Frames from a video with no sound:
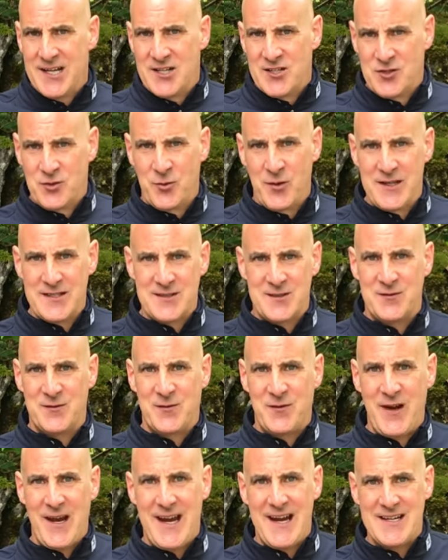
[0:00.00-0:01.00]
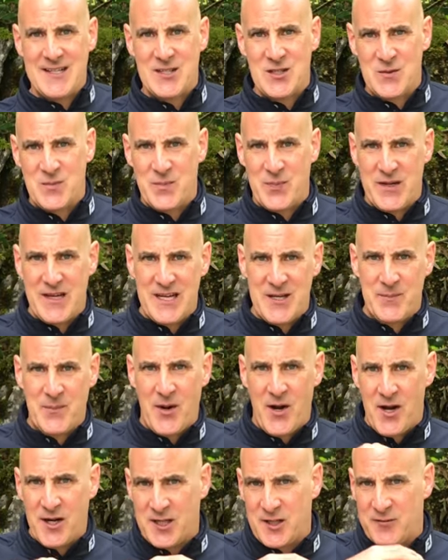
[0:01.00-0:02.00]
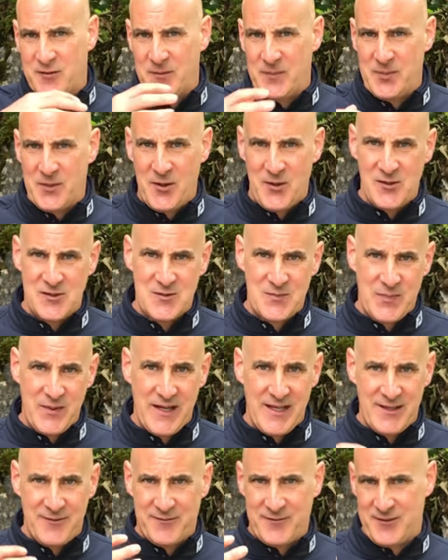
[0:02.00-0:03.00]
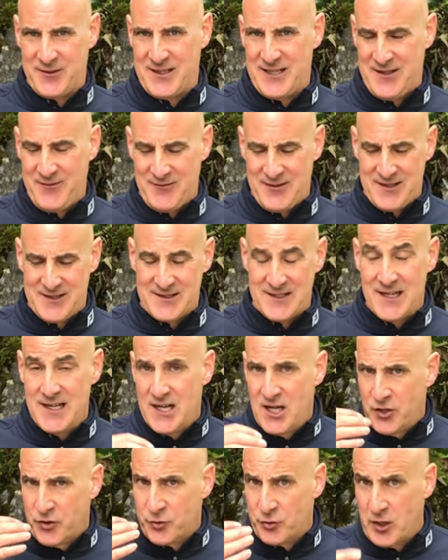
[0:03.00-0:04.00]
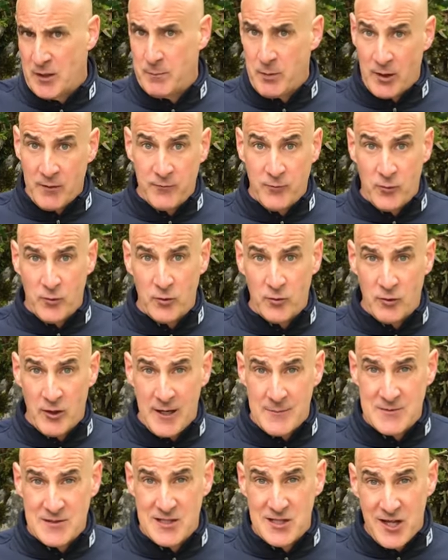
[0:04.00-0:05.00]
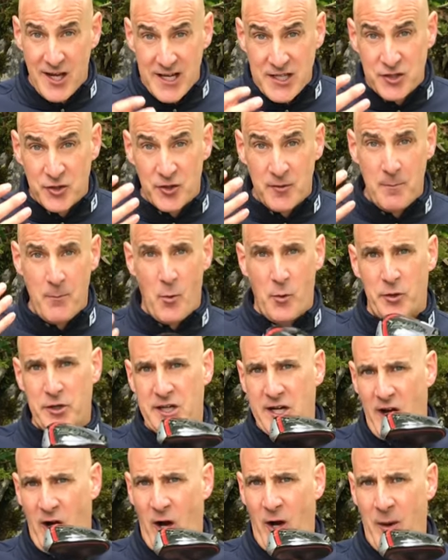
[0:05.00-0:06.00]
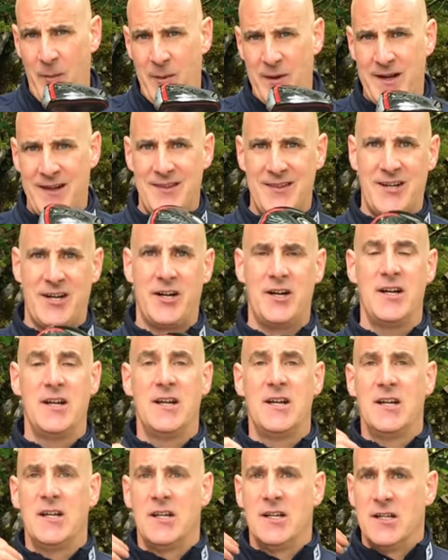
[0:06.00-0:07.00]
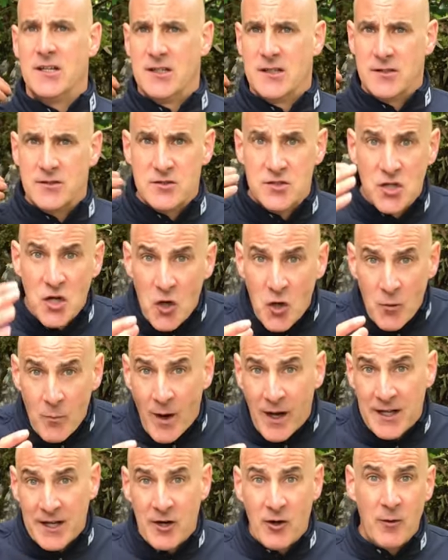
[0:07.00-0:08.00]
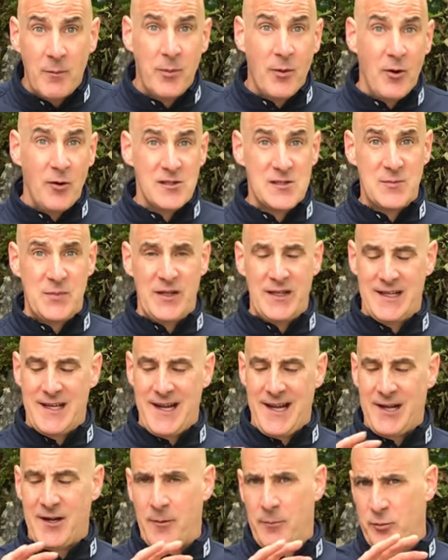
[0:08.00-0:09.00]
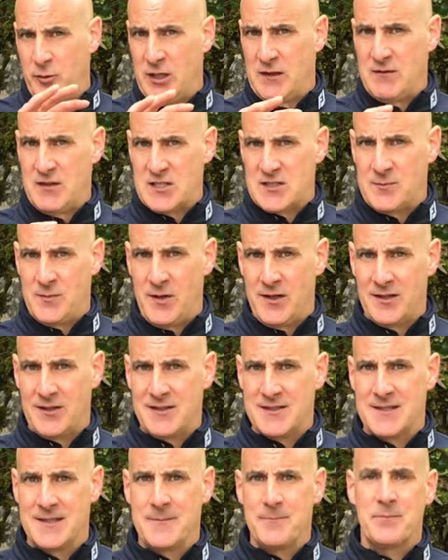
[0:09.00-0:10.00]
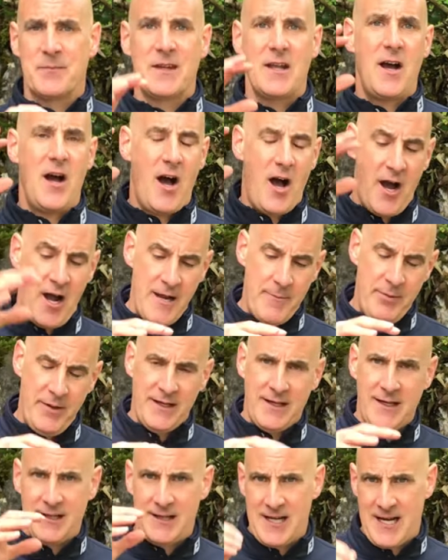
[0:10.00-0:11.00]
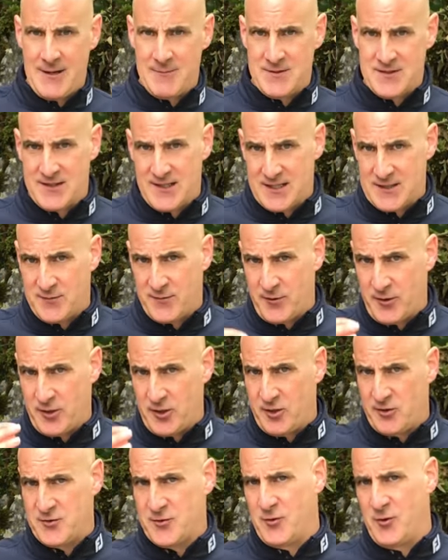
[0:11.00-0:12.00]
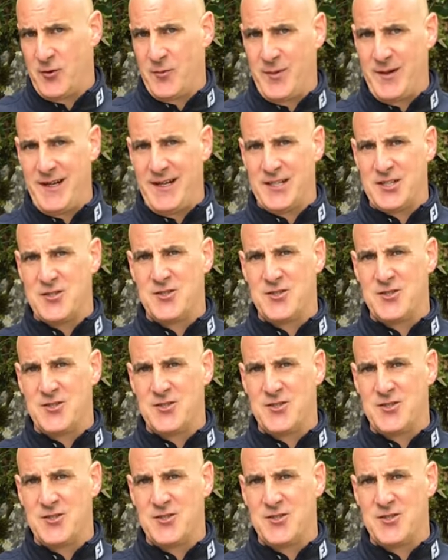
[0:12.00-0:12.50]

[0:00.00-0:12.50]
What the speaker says: twist face, speed pocket for ball speed and forgiveness. 3.4 grams lighter, more carbon in there. 2 mile an hour ball speed gain on previous models. I'm picking the M6 for our tour bag